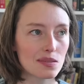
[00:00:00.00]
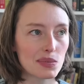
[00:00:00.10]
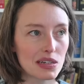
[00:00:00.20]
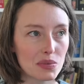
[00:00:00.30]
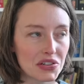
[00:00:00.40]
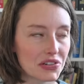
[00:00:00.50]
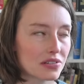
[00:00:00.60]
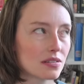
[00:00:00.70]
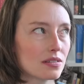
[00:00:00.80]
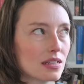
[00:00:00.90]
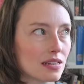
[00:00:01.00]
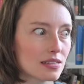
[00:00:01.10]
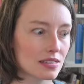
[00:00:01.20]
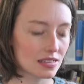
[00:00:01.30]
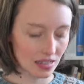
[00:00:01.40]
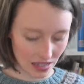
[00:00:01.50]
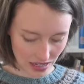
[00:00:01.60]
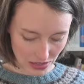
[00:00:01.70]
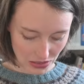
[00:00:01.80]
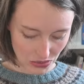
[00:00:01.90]
millimeter needles.
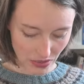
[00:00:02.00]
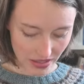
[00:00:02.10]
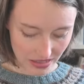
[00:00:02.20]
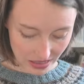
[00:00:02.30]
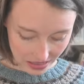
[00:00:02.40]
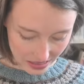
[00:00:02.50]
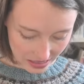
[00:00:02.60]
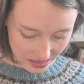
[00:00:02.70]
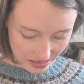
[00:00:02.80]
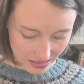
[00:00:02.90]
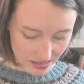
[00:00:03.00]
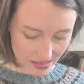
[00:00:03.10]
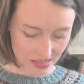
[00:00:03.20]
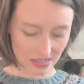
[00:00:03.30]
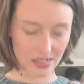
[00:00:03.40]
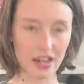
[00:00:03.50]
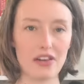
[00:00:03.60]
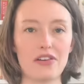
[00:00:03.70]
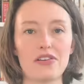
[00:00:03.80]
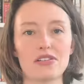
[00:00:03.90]
So I knitted this
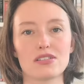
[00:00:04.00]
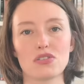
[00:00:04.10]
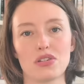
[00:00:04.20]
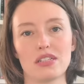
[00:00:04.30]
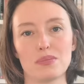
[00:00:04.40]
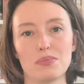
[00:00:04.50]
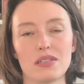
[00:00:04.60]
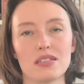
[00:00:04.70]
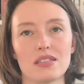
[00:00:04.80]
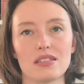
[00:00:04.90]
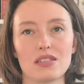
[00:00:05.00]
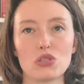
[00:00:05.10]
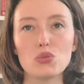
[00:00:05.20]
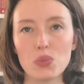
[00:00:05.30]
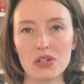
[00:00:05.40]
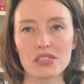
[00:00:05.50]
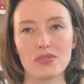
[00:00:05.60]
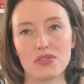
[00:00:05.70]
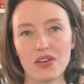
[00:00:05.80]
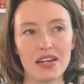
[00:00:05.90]
entire stockinette bit in
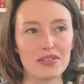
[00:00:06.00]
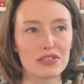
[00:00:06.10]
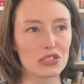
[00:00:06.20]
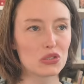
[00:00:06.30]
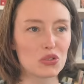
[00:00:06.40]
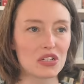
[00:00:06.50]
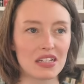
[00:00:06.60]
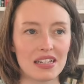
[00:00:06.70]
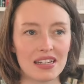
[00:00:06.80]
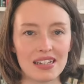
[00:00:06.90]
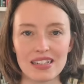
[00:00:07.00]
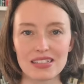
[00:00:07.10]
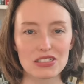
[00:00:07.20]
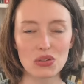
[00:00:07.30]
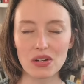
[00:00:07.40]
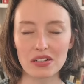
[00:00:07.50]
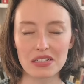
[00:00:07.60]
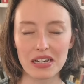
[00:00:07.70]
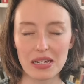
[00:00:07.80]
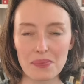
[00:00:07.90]
2.75 and it took so long
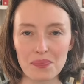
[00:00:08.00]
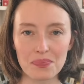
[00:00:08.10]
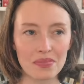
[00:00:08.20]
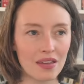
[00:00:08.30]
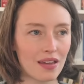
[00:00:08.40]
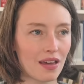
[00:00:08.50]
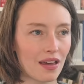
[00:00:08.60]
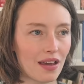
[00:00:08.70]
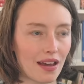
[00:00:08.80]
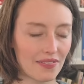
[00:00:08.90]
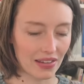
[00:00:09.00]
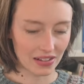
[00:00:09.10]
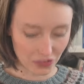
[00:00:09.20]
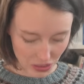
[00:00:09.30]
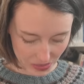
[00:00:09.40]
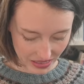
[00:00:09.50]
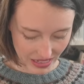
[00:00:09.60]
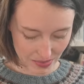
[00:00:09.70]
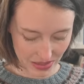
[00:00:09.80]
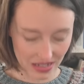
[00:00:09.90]
time. And then the ribbing
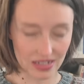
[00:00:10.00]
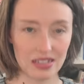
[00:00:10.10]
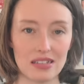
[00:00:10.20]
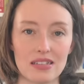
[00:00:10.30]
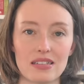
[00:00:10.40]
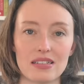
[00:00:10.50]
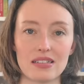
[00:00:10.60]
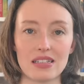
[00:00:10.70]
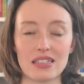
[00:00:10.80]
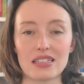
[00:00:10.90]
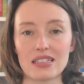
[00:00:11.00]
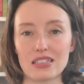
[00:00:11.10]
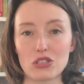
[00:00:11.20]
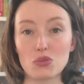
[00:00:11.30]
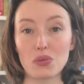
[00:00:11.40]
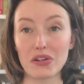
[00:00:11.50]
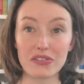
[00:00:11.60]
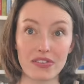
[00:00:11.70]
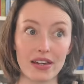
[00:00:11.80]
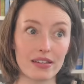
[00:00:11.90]
I made in knitted in
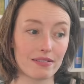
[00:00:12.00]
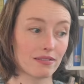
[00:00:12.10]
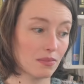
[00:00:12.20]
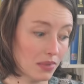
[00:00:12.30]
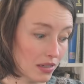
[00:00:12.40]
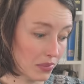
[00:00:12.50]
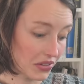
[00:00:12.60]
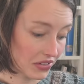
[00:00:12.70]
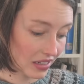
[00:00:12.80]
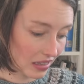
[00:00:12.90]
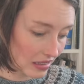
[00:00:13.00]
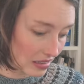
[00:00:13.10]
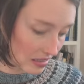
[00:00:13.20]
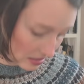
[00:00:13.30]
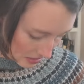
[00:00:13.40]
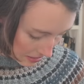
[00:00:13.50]
2.5 millimeter needles